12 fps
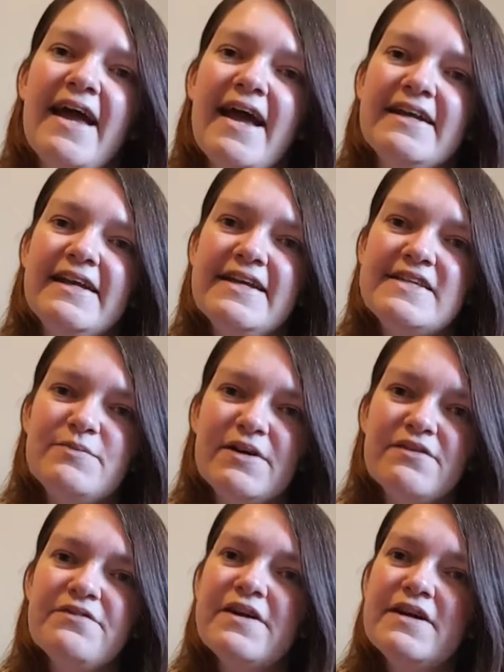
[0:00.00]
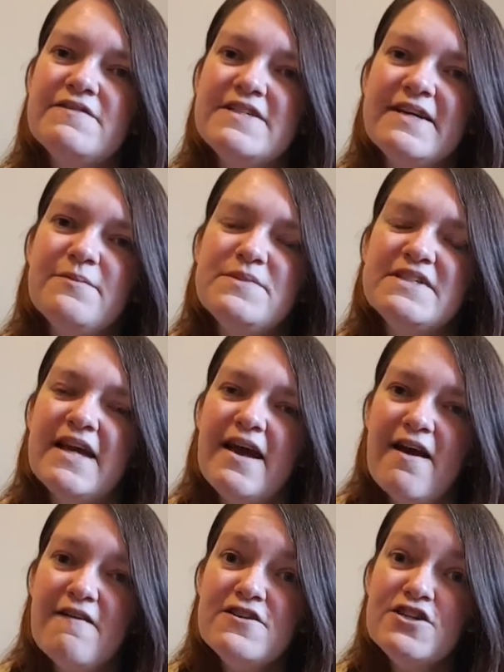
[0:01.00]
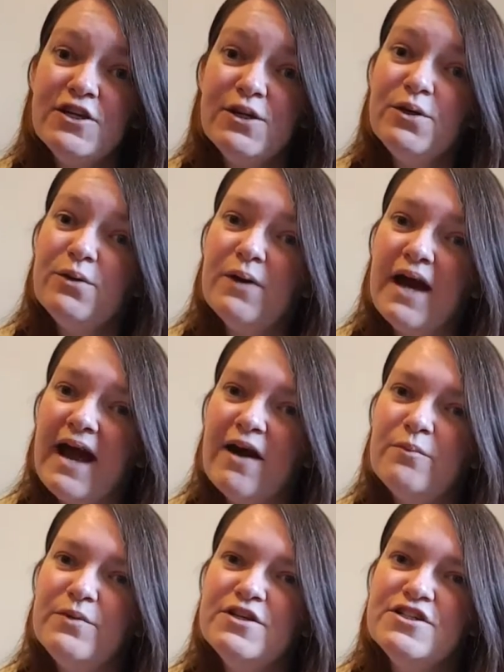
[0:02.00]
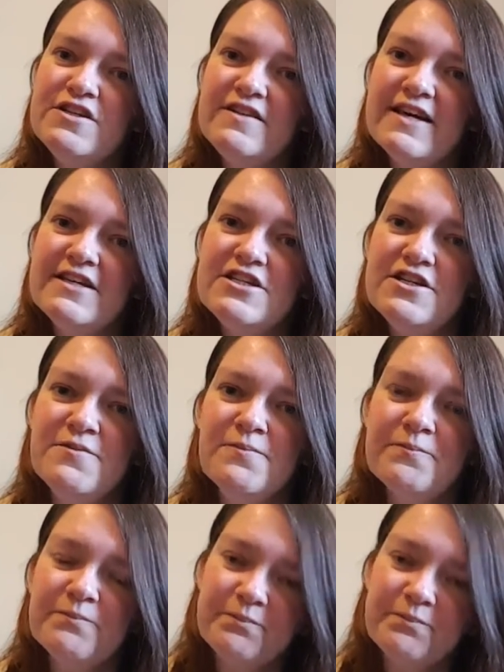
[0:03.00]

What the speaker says: and here's my 5 tips to help you do that too.